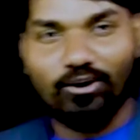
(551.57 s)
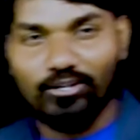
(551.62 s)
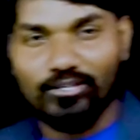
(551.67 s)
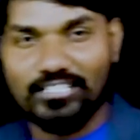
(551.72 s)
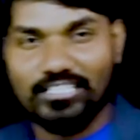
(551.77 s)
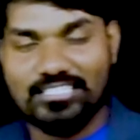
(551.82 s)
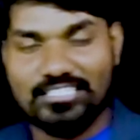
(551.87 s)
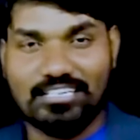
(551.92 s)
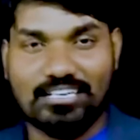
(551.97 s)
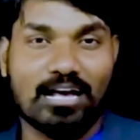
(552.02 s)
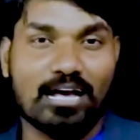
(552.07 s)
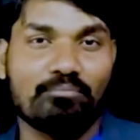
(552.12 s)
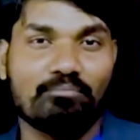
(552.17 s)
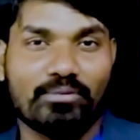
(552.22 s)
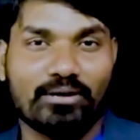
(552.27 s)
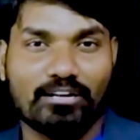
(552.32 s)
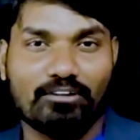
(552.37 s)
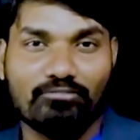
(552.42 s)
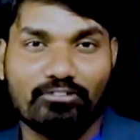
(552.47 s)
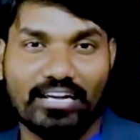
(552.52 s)
all these are
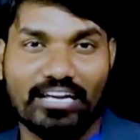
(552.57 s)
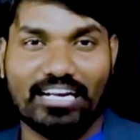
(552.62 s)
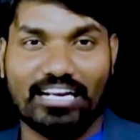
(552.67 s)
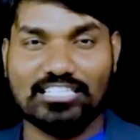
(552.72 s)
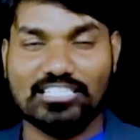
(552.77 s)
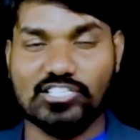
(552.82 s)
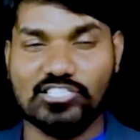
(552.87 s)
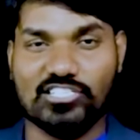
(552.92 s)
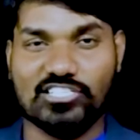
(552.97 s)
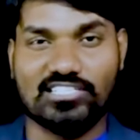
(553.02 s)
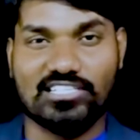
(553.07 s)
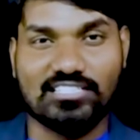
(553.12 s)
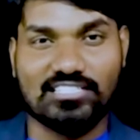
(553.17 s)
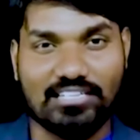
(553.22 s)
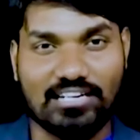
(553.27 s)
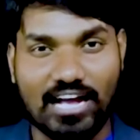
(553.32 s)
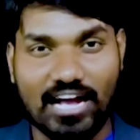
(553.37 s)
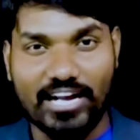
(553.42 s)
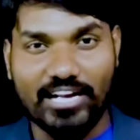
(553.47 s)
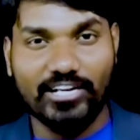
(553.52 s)
happening, why resistances
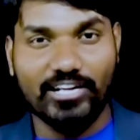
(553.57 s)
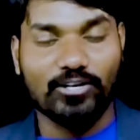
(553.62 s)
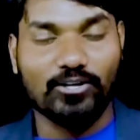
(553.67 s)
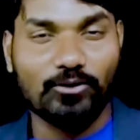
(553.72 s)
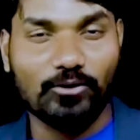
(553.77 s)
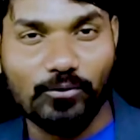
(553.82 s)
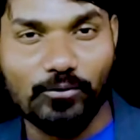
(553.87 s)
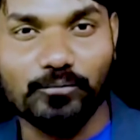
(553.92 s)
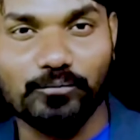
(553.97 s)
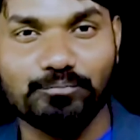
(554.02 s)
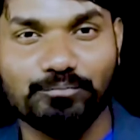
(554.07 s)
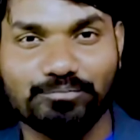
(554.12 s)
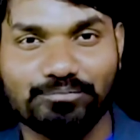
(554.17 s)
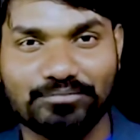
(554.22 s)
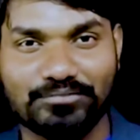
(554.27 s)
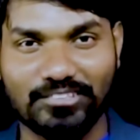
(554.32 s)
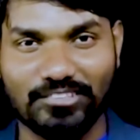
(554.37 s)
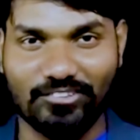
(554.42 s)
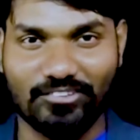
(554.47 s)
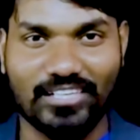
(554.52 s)
are high and low,
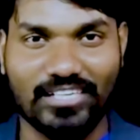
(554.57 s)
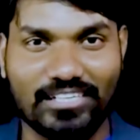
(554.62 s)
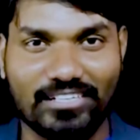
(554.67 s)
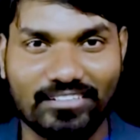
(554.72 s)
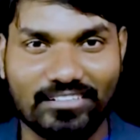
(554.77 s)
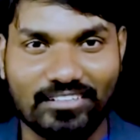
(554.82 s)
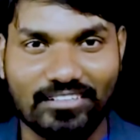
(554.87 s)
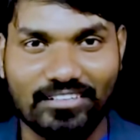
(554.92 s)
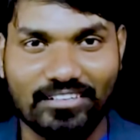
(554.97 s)
right?